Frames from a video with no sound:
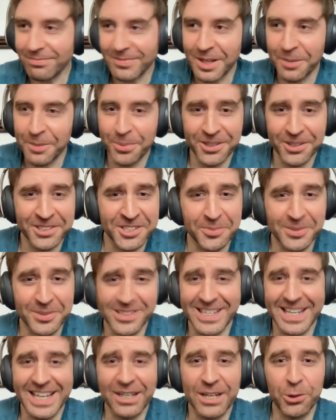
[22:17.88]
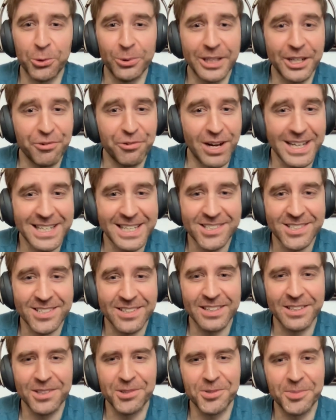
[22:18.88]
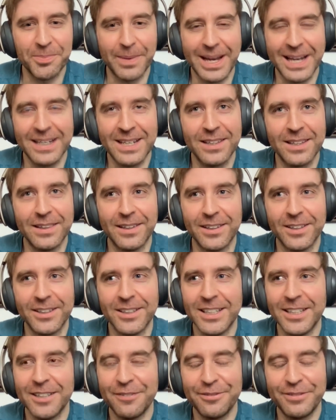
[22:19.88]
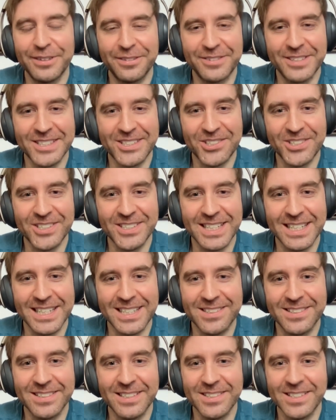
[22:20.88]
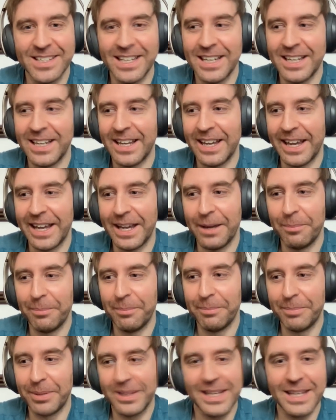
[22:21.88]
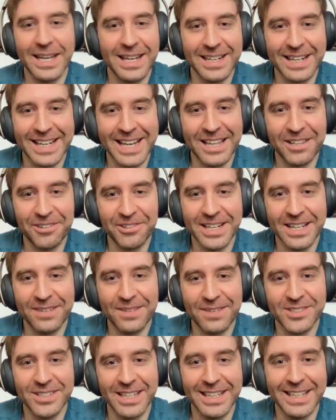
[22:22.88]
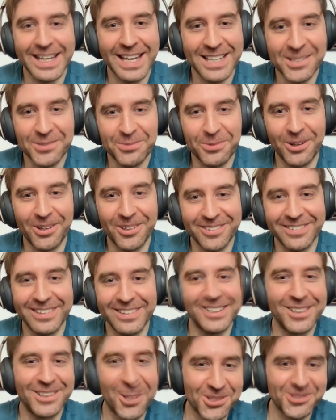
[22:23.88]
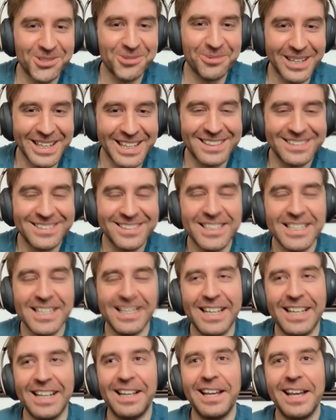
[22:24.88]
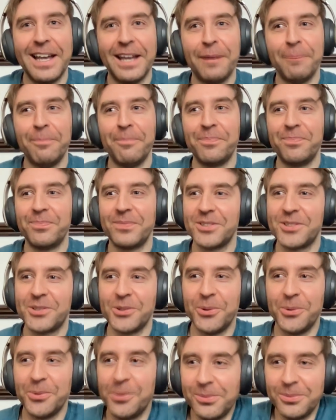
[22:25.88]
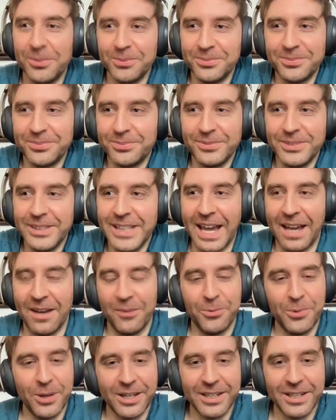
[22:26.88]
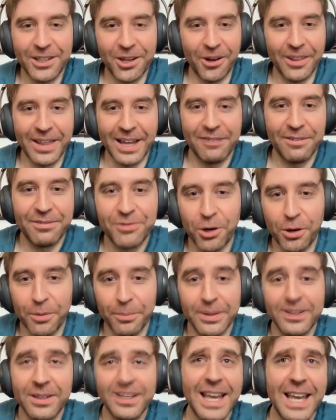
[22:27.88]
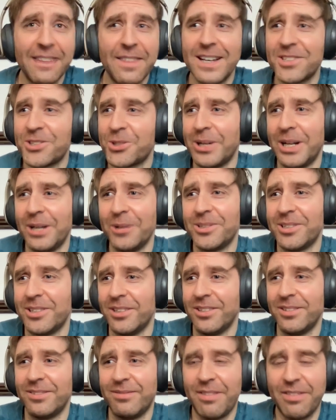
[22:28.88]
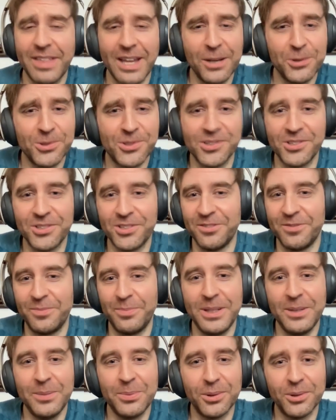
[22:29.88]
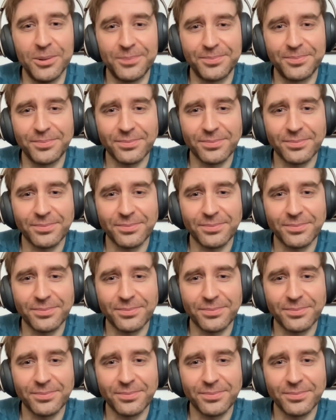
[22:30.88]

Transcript: participants ate only rice. I think it was back in the 50s or 60s, but they ate in a calorie deficit. And guess what? They lost weight. So, yeah, where he got that from. But again, that's went out to thousands of people.